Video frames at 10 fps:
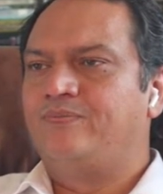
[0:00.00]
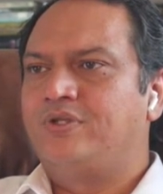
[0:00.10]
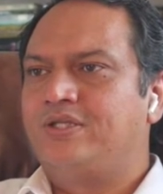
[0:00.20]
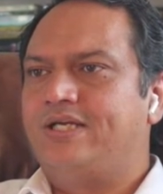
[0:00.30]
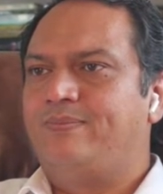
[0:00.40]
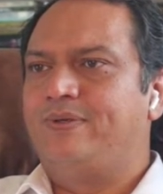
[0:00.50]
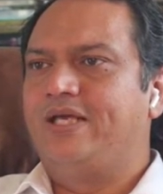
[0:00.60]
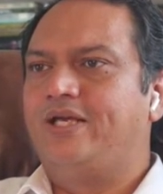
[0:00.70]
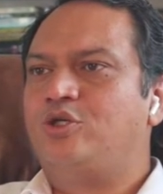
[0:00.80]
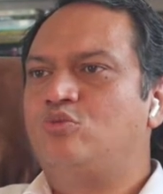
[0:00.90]
that
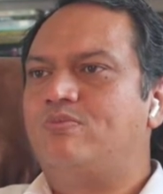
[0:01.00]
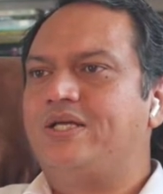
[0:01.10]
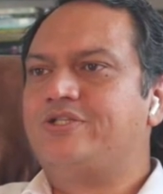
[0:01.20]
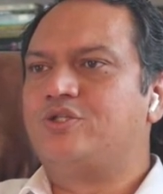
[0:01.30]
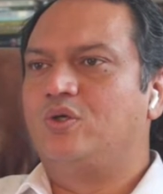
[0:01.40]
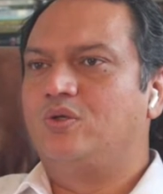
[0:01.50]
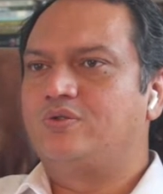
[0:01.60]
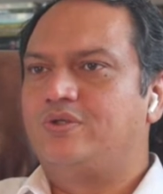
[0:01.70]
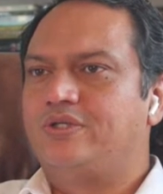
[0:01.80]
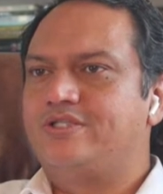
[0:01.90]
began 2 months ago.
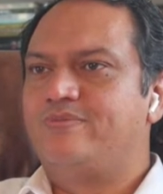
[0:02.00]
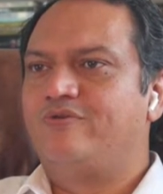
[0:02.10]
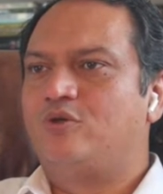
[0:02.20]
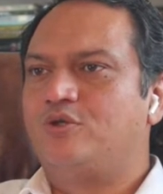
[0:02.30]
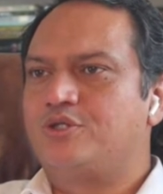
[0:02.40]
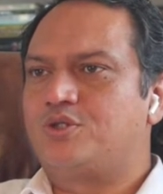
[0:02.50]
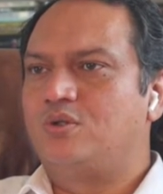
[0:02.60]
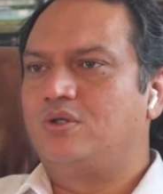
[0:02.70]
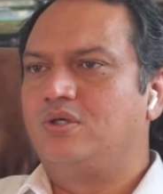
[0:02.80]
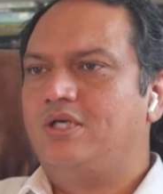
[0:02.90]
So it is before the
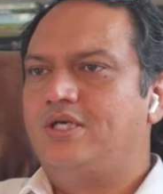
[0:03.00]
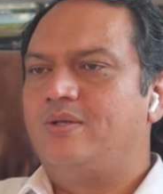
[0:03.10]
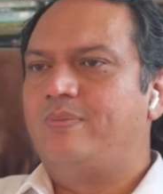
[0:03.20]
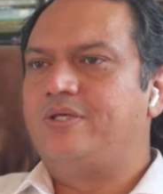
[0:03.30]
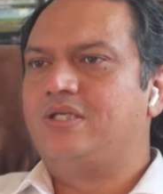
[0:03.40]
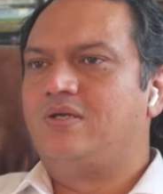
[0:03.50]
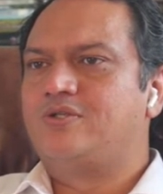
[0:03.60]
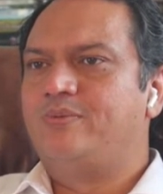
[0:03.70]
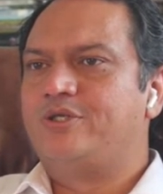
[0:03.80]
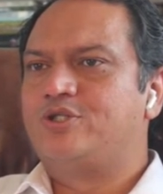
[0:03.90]
stroke. The patient
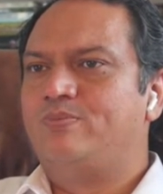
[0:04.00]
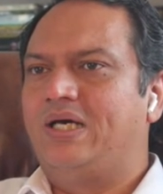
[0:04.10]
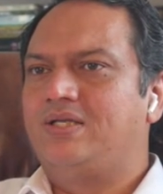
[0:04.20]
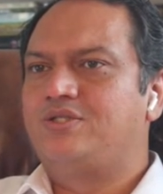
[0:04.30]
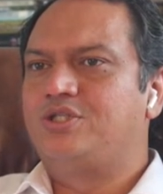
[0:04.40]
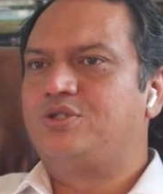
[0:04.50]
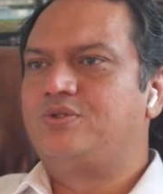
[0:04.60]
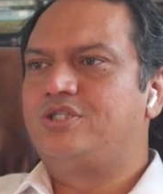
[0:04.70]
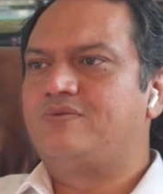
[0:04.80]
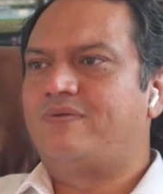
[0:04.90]
also admits to balance
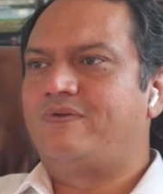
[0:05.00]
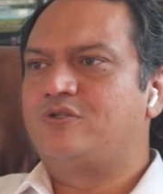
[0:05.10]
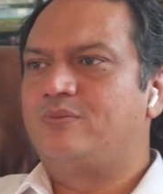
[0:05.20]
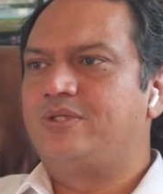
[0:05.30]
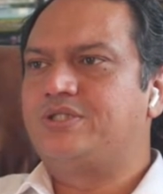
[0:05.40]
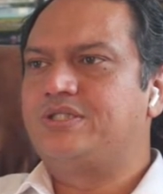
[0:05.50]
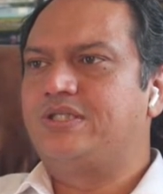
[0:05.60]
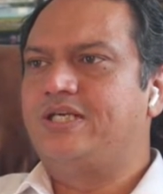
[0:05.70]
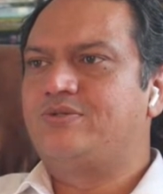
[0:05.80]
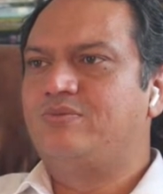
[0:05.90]
issues. His wife also mentions
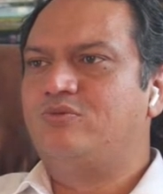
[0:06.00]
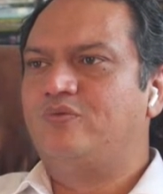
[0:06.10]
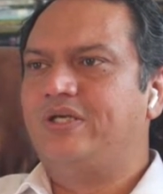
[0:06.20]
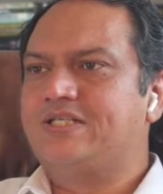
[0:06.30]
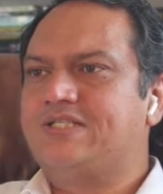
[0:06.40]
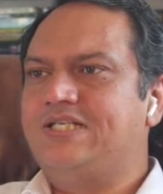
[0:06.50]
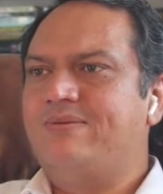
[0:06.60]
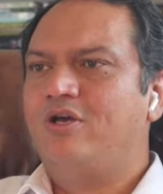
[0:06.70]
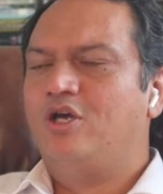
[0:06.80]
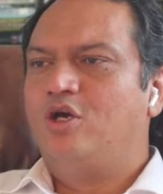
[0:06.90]
that he has been moving in his
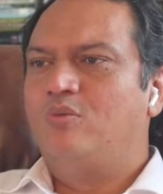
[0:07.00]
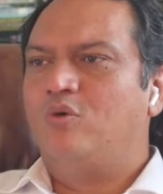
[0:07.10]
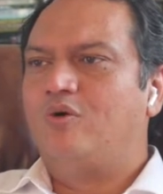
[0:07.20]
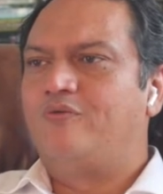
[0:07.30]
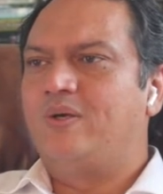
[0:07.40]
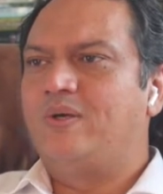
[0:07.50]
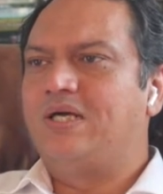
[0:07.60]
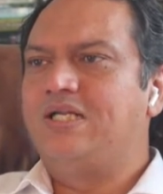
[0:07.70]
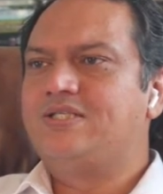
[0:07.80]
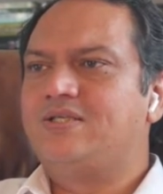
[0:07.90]
sleep more
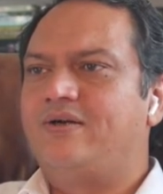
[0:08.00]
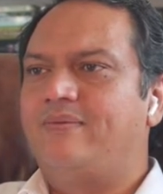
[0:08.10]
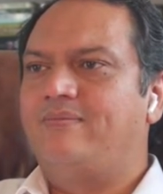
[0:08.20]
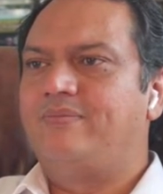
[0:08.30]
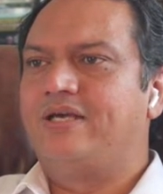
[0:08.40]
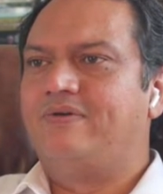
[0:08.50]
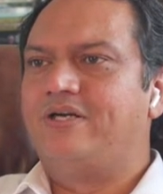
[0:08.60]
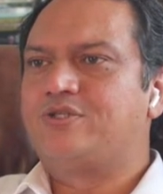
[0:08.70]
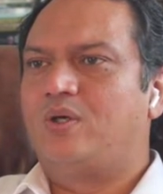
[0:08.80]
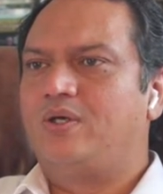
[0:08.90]
frequently, it's a REM behavior
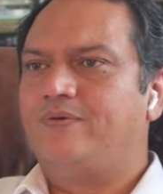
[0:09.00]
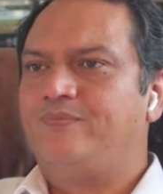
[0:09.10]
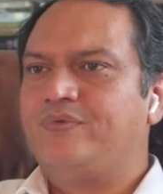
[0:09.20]
disorder,